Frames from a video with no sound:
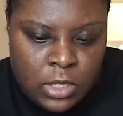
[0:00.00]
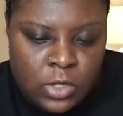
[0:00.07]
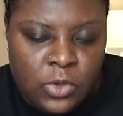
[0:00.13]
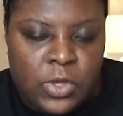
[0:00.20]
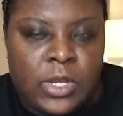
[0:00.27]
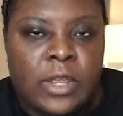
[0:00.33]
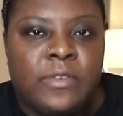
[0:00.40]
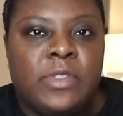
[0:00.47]
you
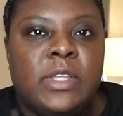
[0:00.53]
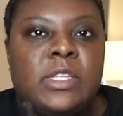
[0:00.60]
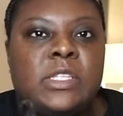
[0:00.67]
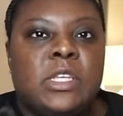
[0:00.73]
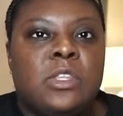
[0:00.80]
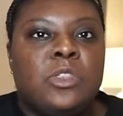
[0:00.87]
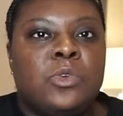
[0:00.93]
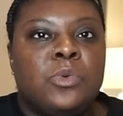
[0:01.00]
can definitely
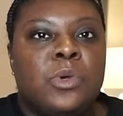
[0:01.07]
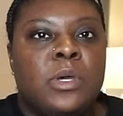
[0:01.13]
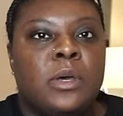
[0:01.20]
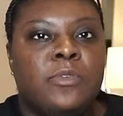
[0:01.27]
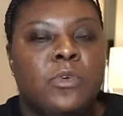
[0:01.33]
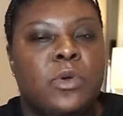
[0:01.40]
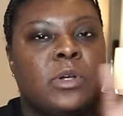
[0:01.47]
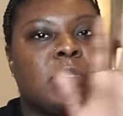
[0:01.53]
see through it.
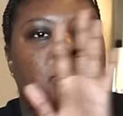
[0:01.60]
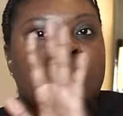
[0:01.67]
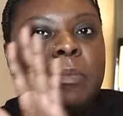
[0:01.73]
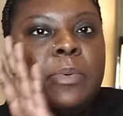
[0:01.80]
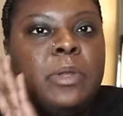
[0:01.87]
Of course, I'm gonna